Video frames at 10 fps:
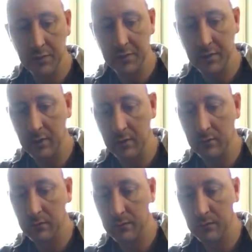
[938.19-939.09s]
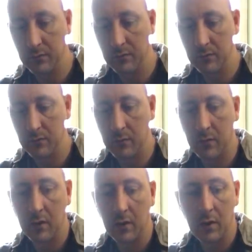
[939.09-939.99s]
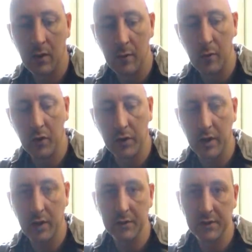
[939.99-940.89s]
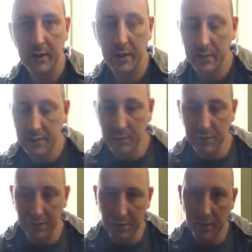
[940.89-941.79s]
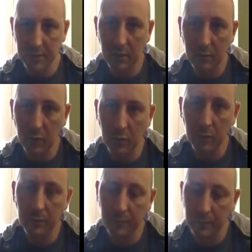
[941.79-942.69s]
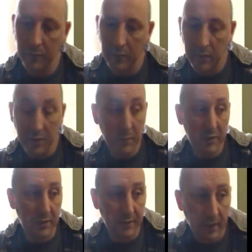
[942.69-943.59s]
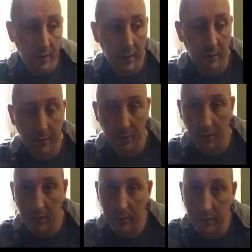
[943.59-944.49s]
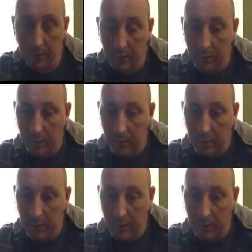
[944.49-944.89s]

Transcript: Just but on the coast, yeah, it seems to change a lot more, especially down here. You get the